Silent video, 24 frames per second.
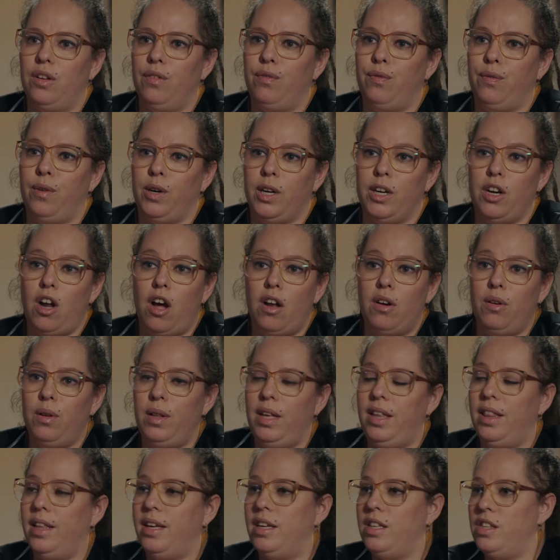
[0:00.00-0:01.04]
for not
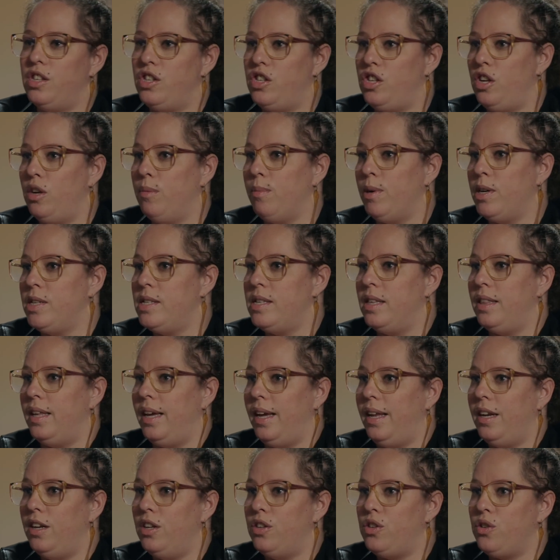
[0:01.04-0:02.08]
only the consumers in
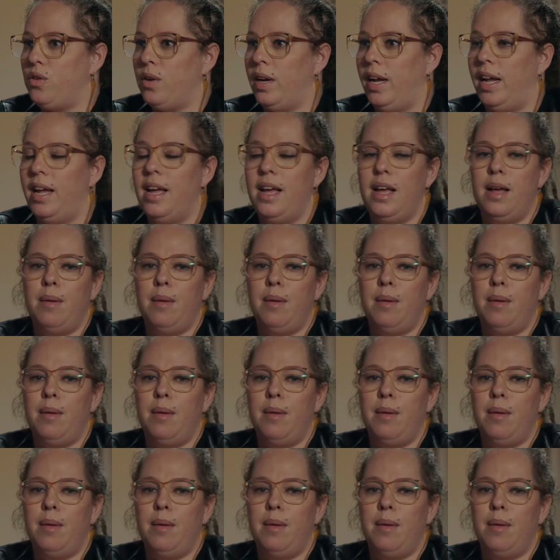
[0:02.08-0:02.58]
the industry,